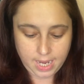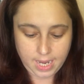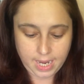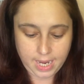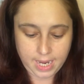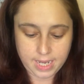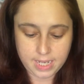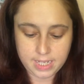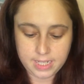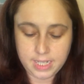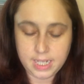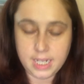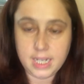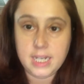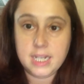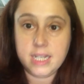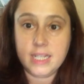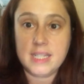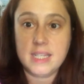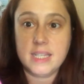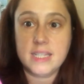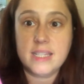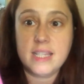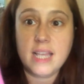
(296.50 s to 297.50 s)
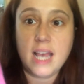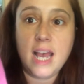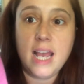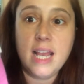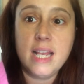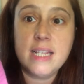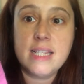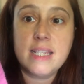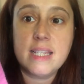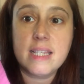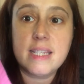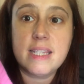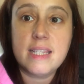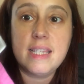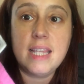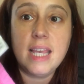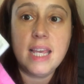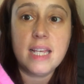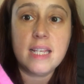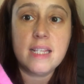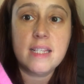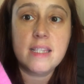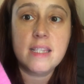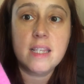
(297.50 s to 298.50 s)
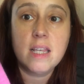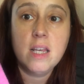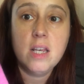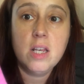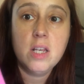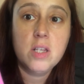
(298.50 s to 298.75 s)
and it is a size six,